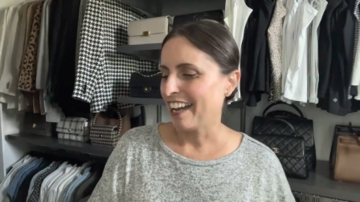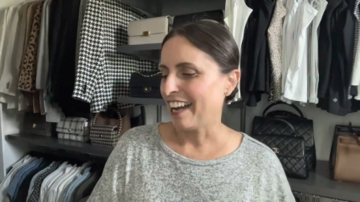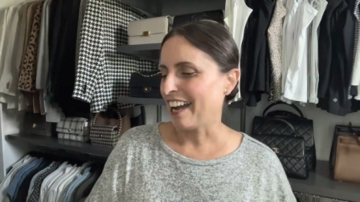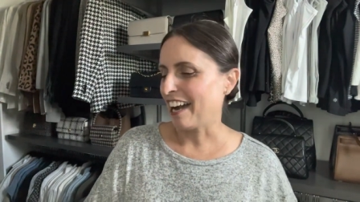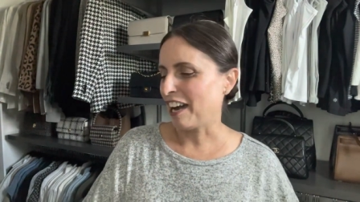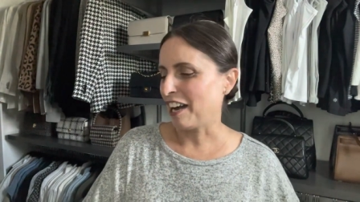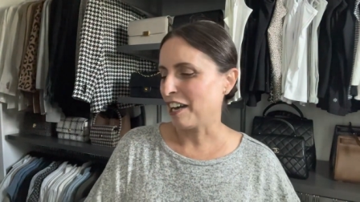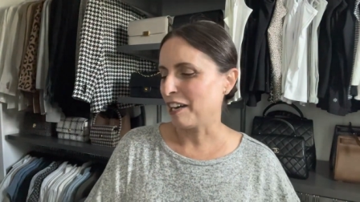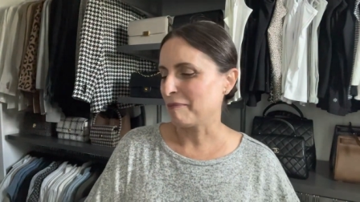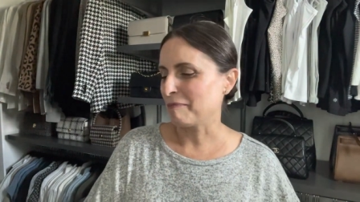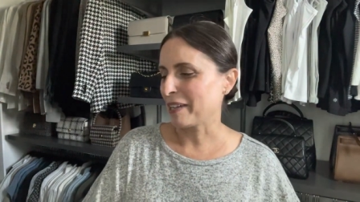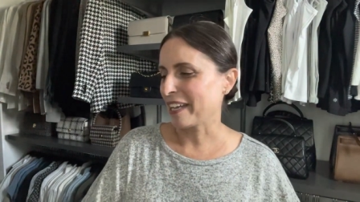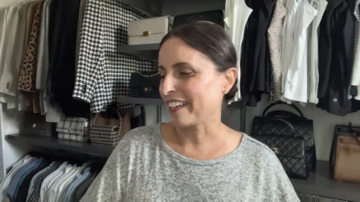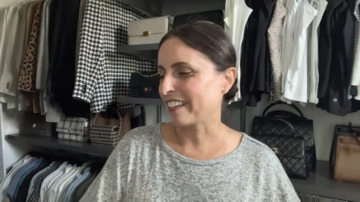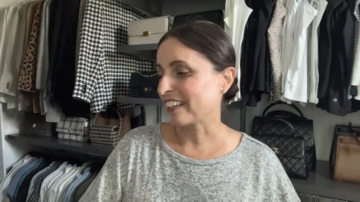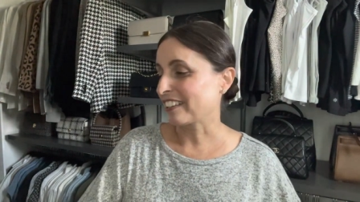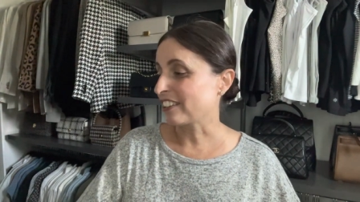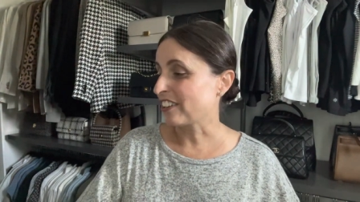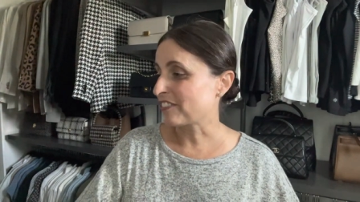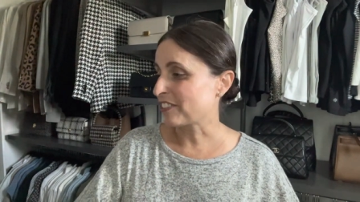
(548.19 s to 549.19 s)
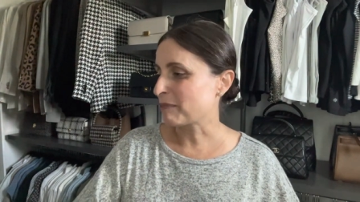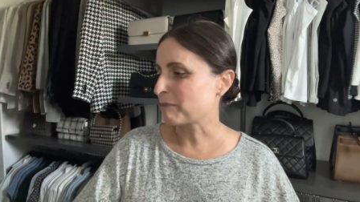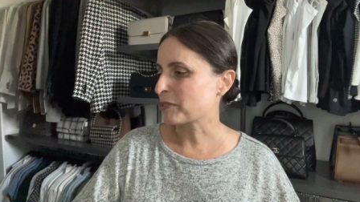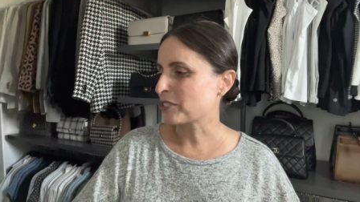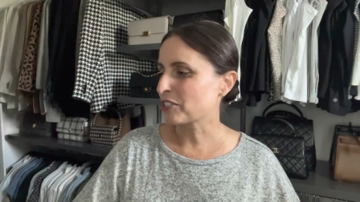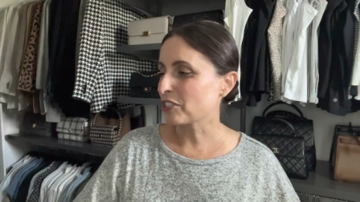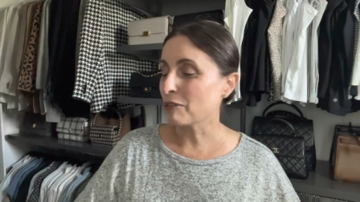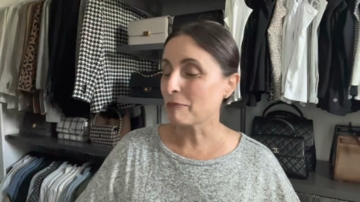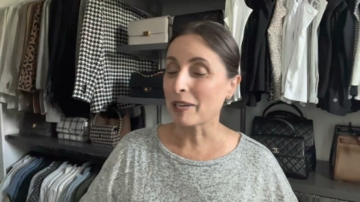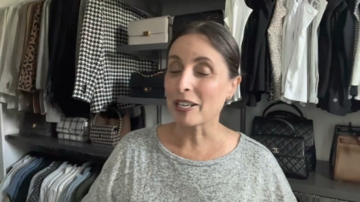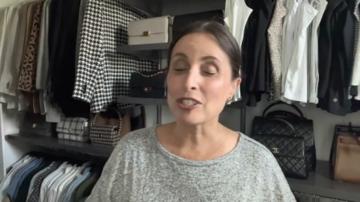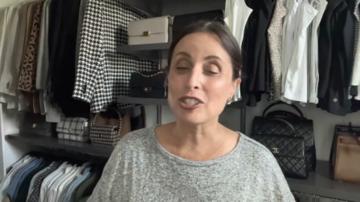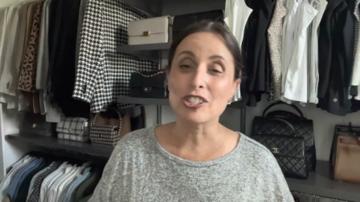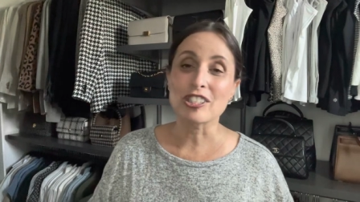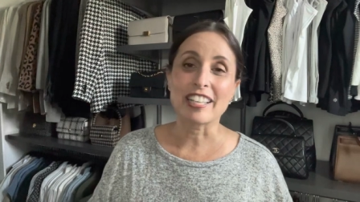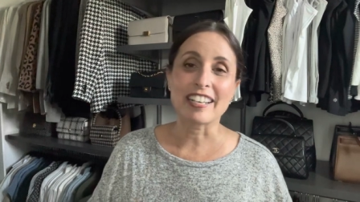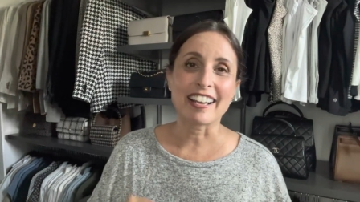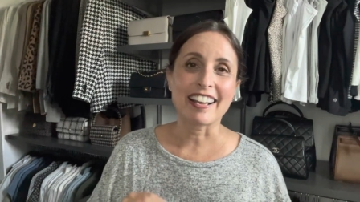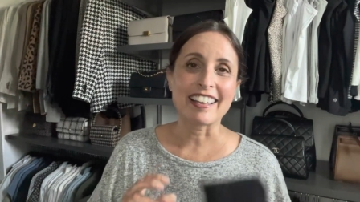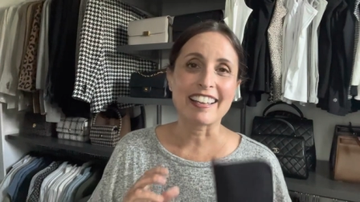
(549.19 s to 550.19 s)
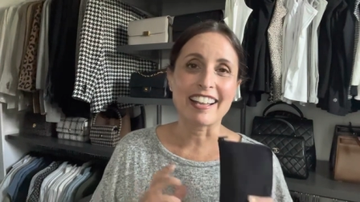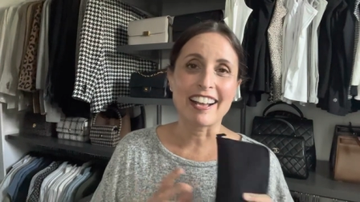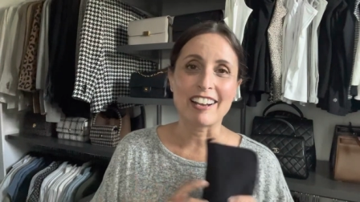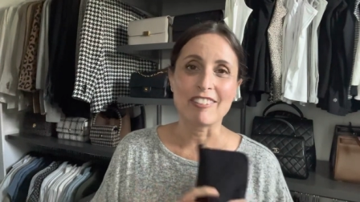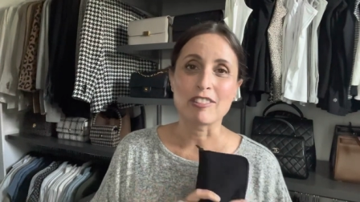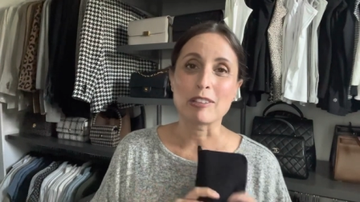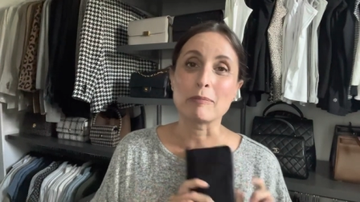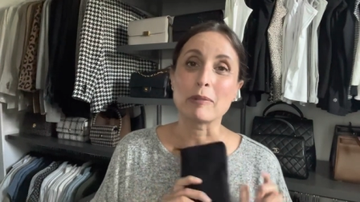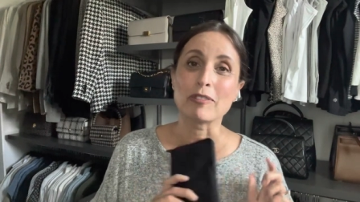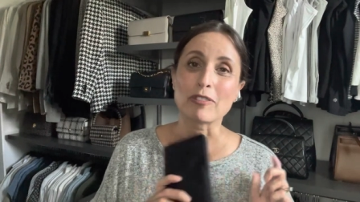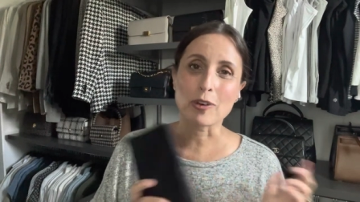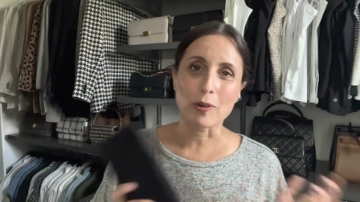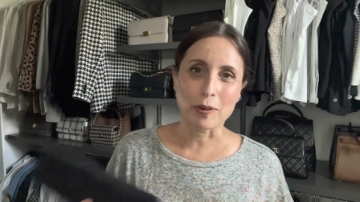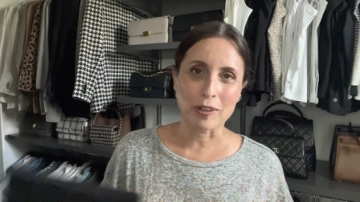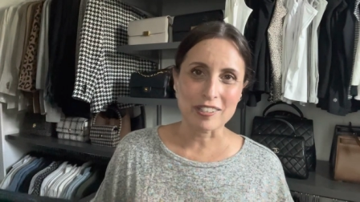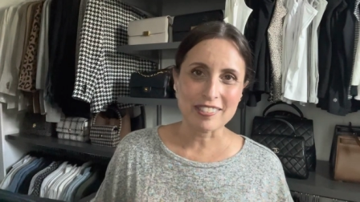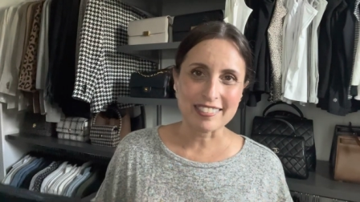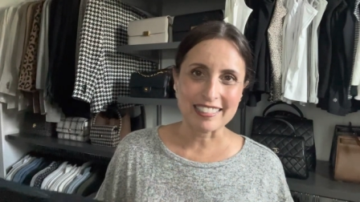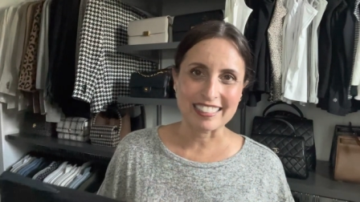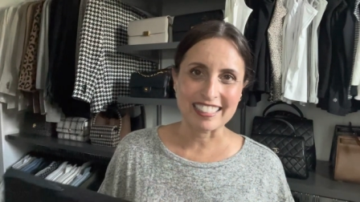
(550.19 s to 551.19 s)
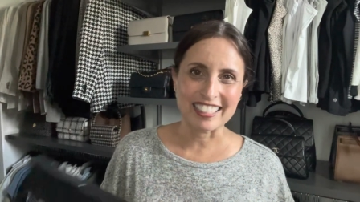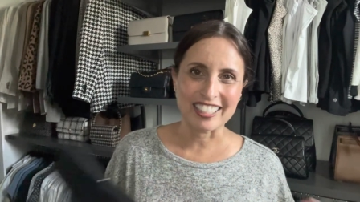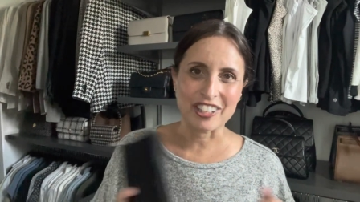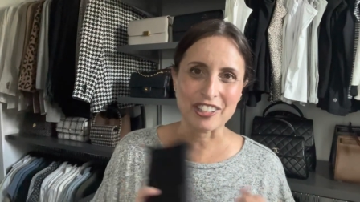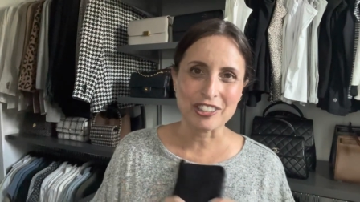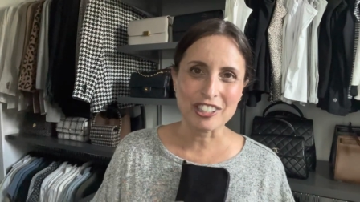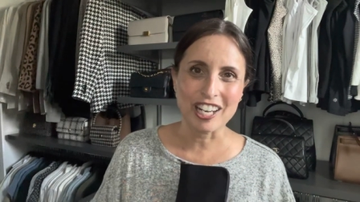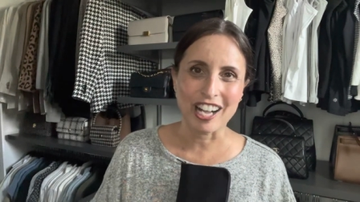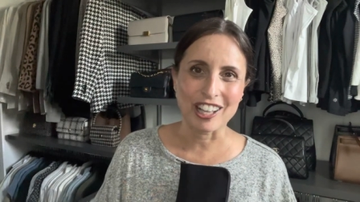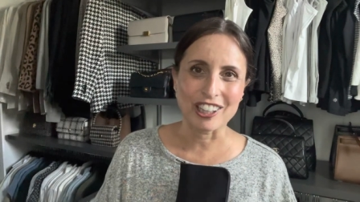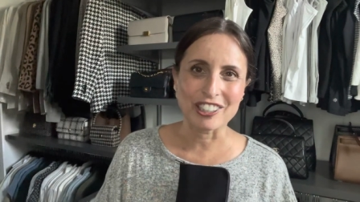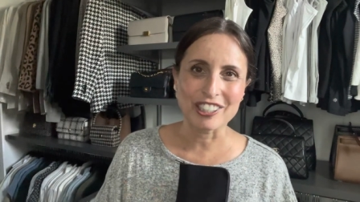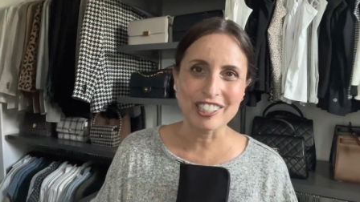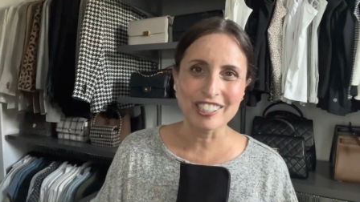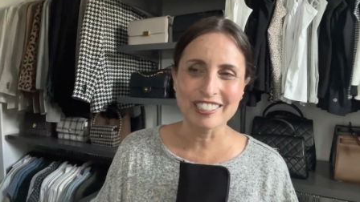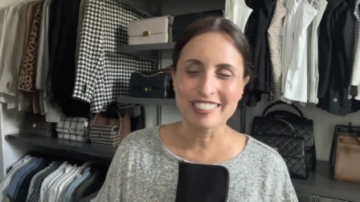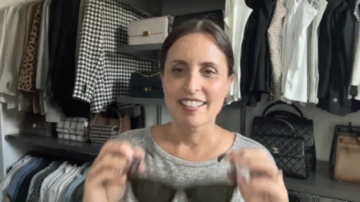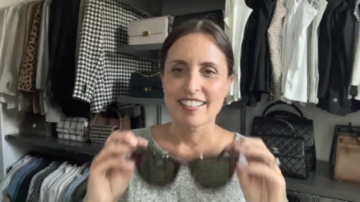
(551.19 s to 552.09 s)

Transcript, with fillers: Um, and I love them so much that I have them, of course, in another color.